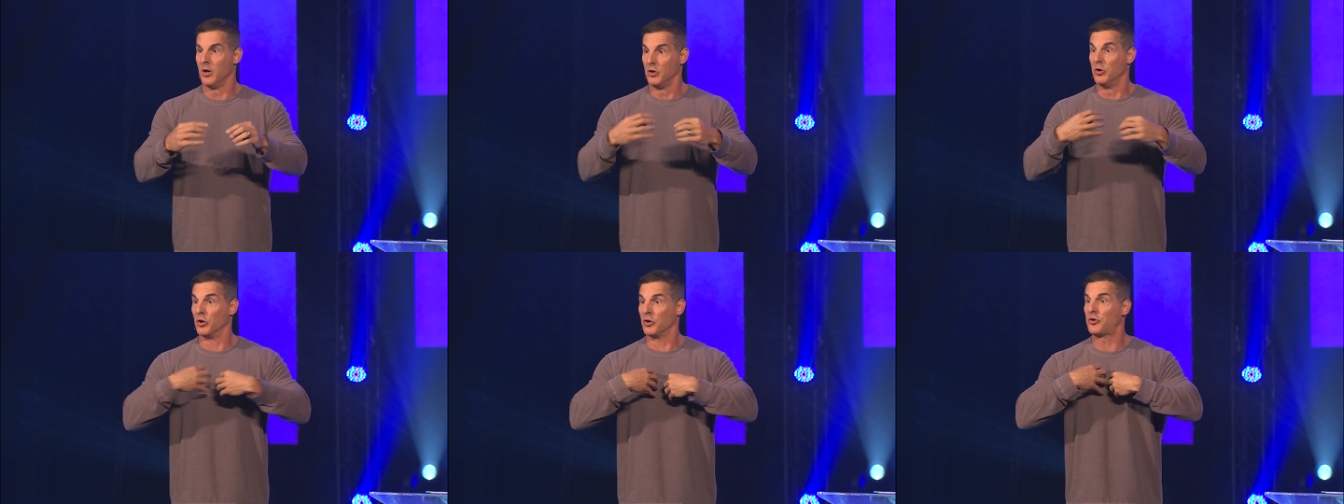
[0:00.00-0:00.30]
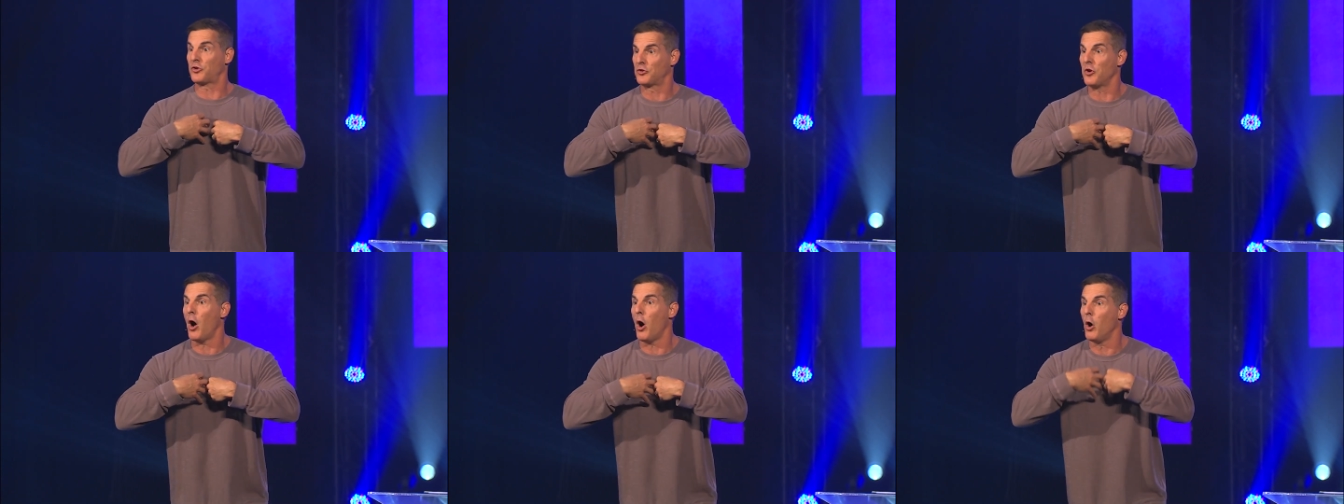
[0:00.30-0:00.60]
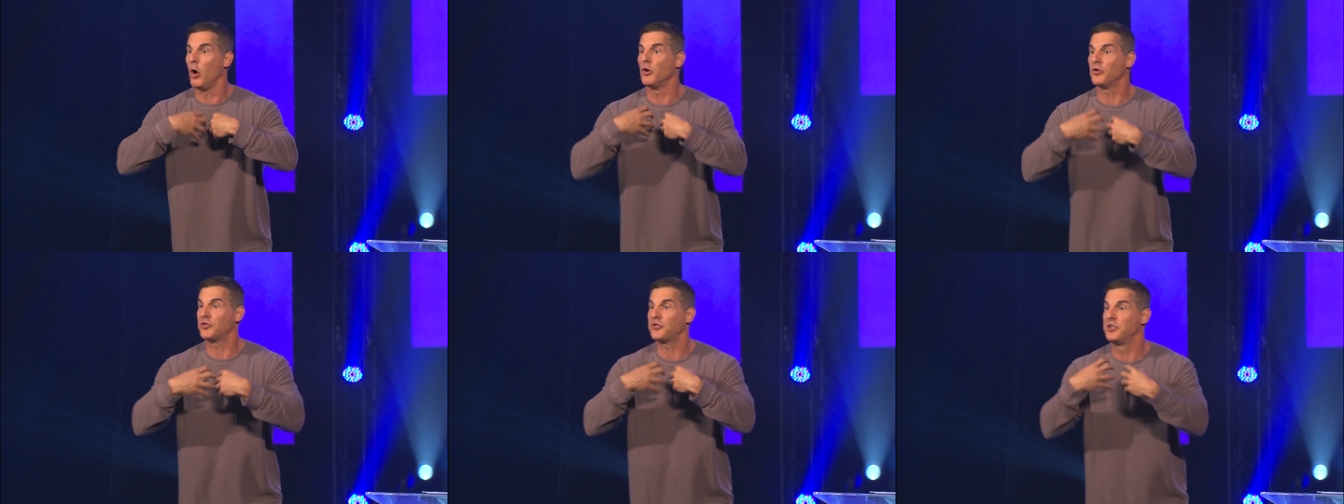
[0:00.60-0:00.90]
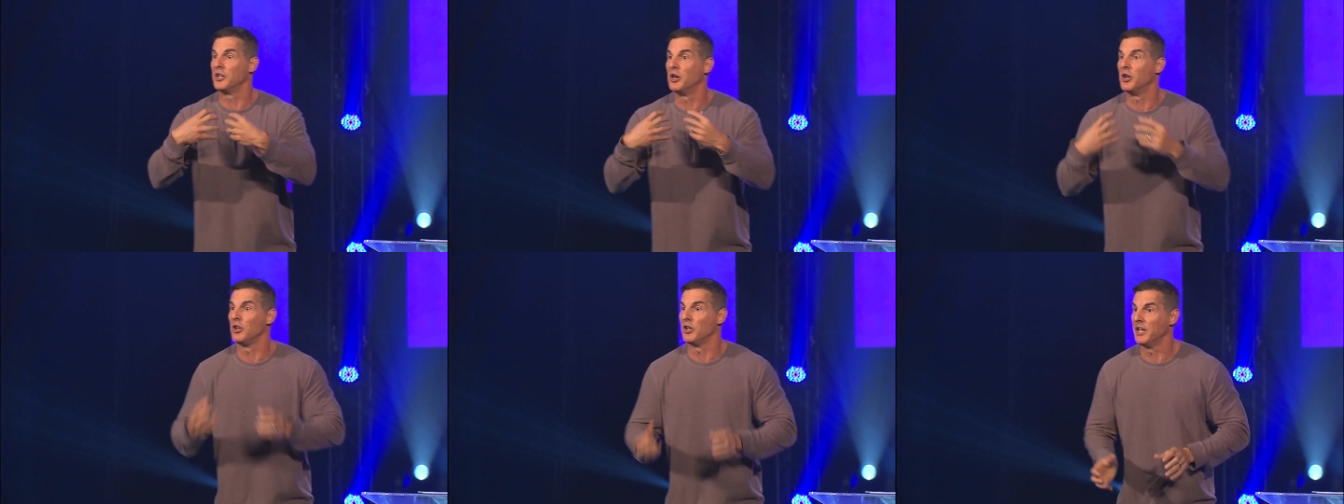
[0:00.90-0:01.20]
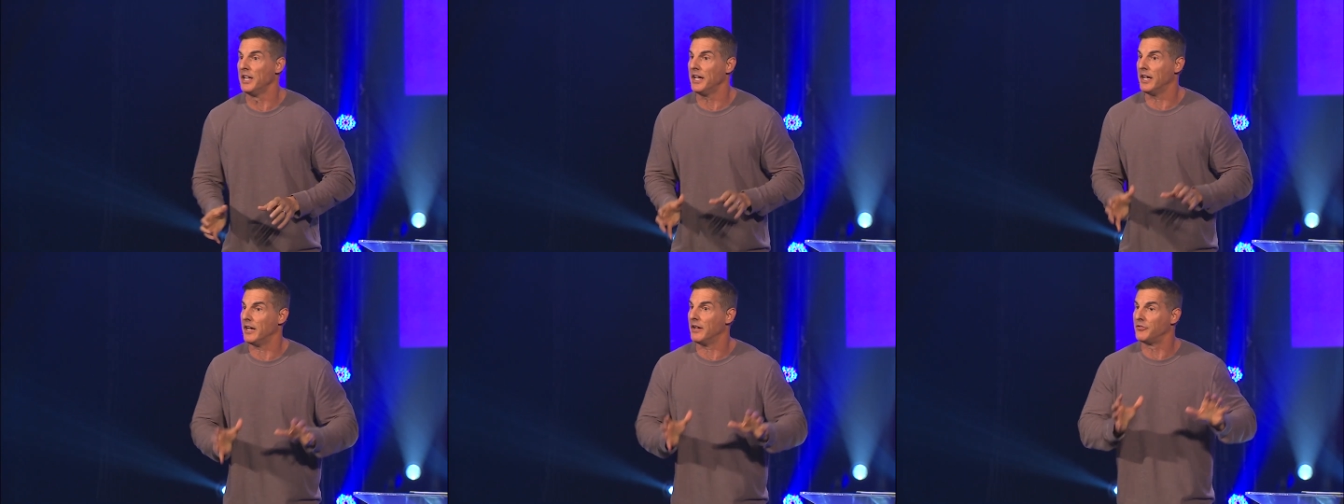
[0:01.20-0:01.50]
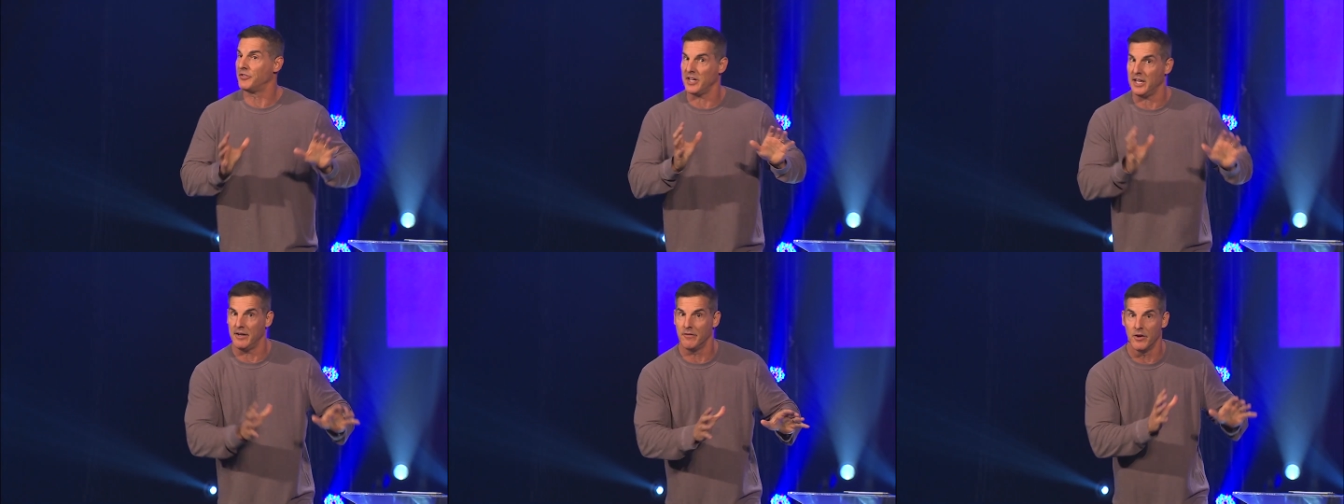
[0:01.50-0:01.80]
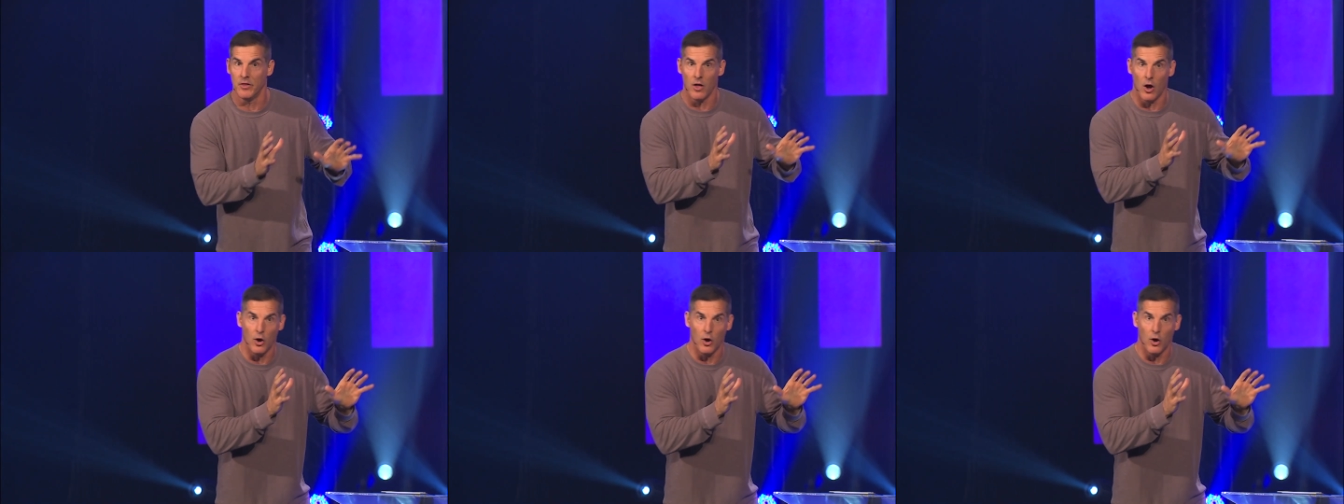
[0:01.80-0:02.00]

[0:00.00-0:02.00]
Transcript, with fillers: Your soul still lives even